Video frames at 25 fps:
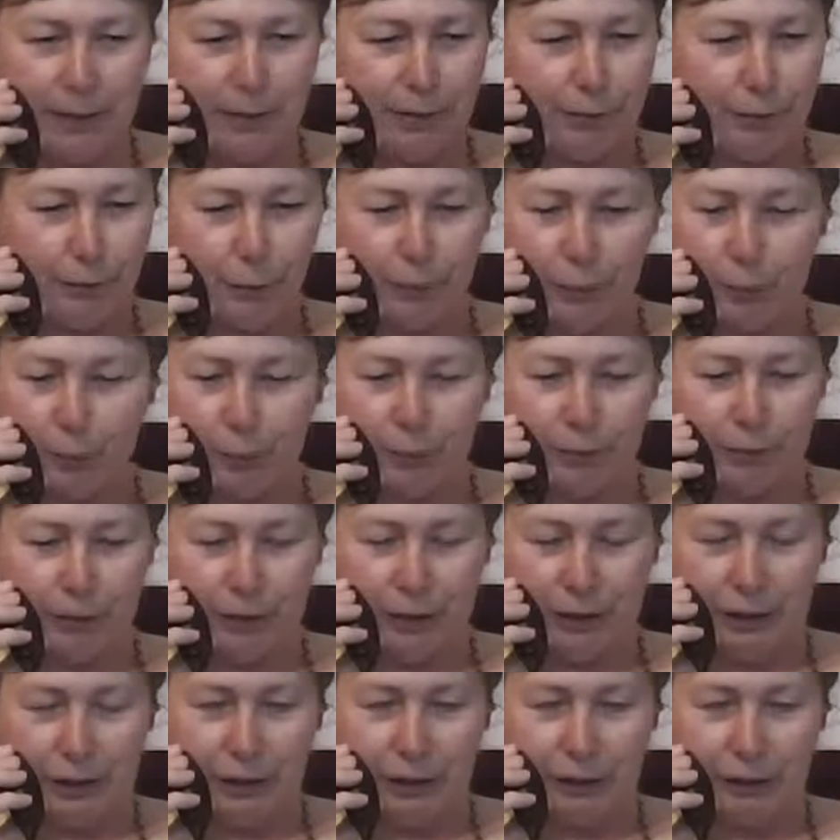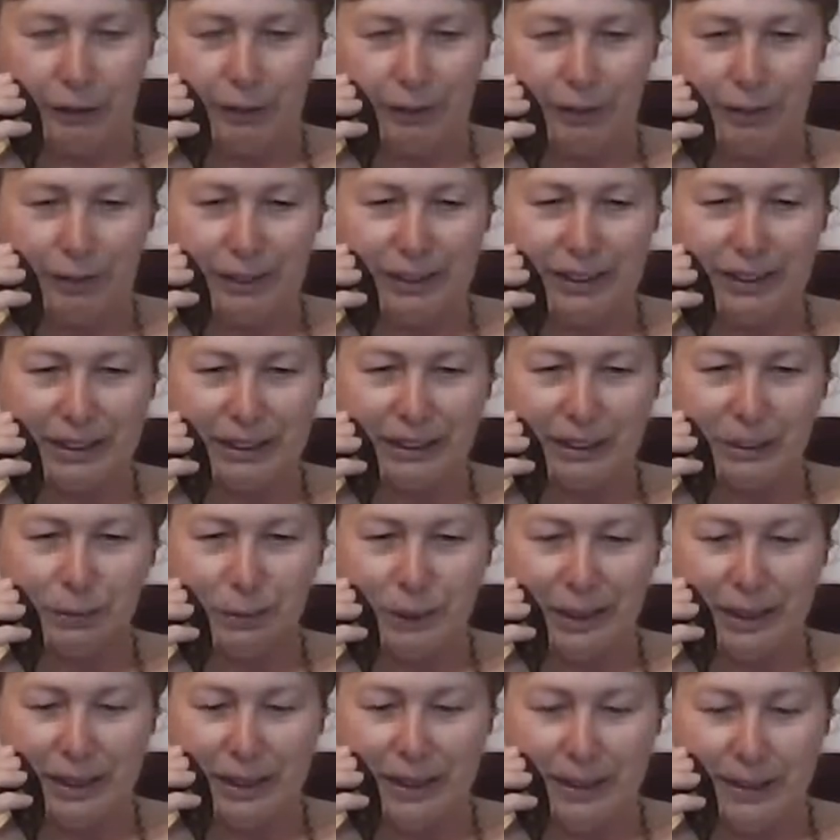for, you're travelling down this
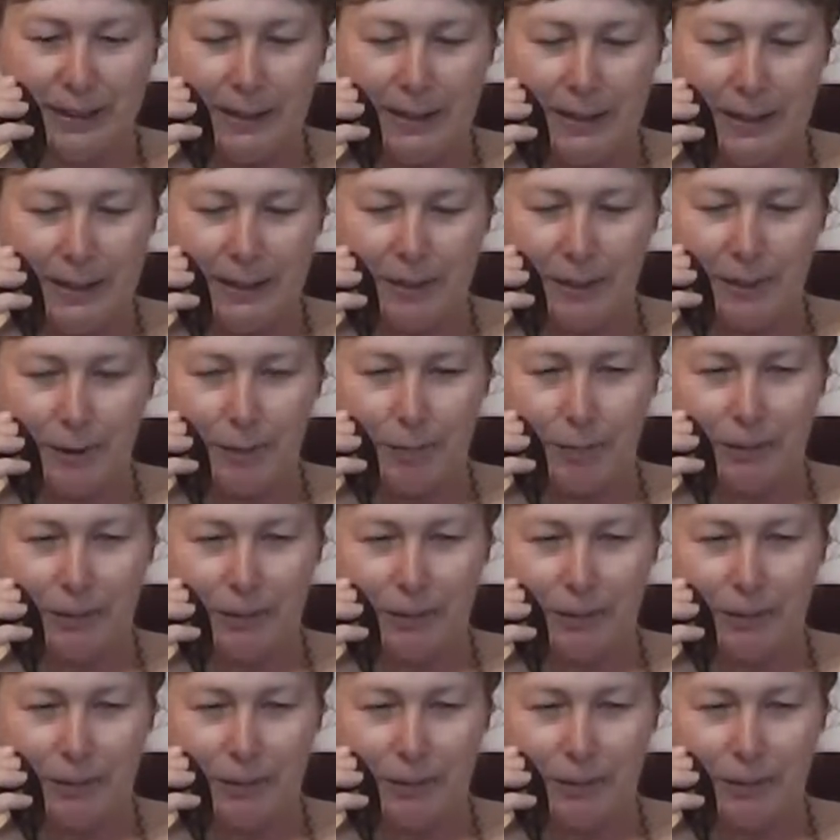way, are you?